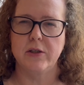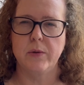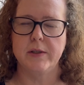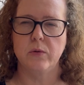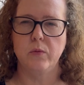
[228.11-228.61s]
So
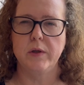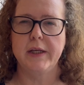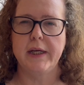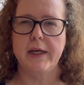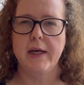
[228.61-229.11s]
it's a
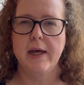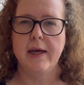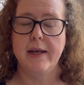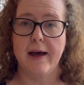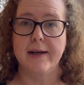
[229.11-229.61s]
really
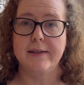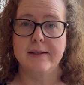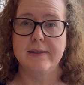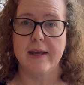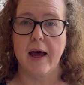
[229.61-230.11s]
nice
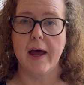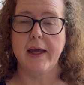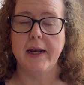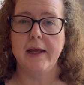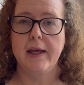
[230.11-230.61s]

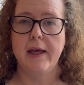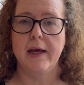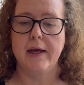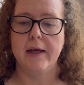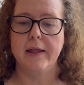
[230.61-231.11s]
design
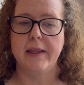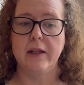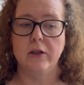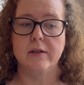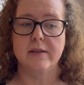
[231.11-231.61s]

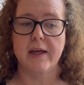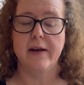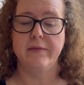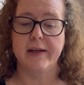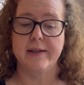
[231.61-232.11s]
that looks kind
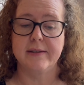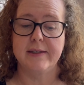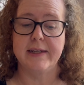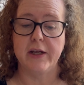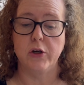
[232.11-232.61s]
of like a
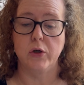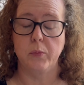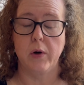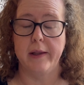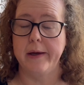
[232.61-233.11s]
standard
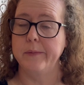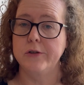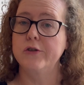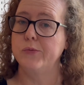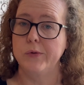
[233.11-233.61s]
bralette,
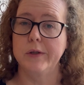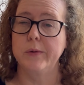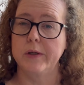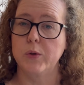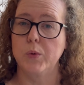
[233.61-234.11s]
which is really,
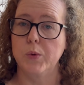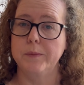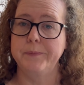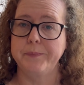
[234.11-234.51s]
really cool.